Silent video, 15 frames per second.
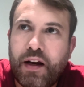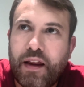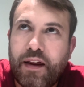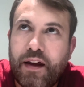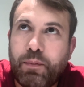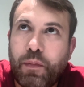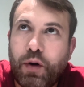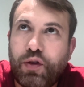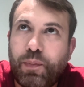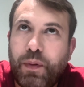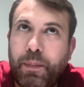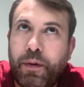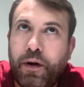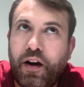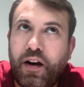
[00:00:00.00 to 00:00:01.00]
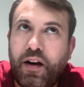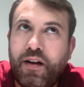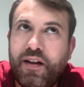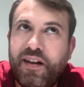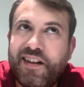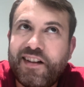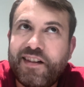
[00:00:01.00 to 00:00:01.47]
I think most
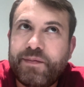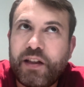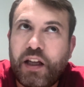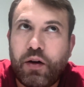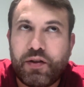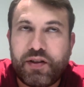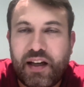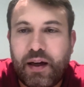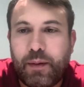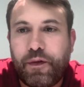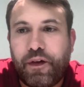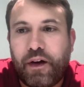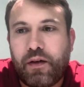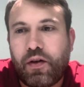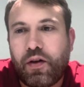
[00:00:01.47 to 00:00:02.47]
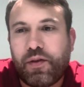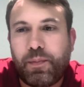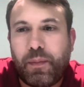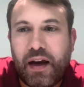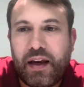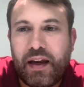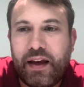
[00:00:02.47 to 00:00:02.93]
people, setting up a fund costs
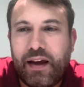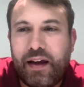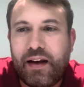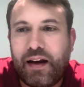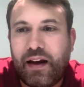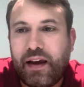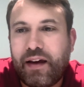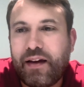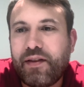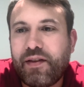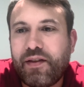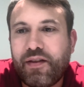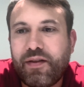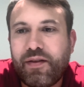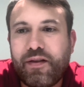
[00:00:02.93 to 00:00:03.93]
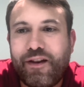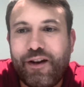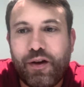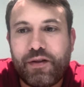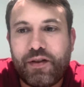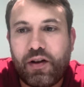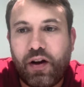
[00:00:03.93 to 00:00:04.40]
money, there's
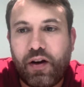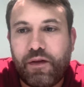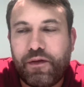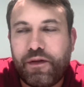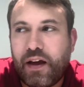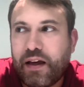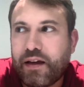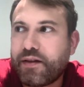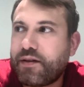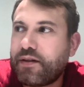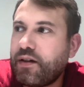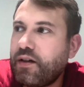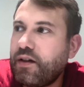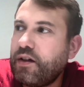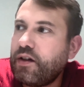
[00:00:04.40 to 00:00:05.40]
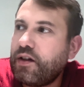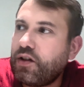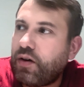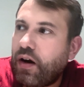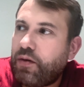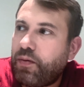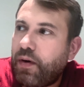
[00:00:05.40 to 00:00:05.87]
a lot of things
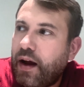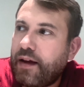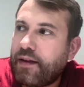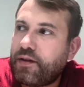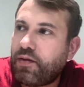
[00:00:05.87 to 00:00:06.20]
to get right.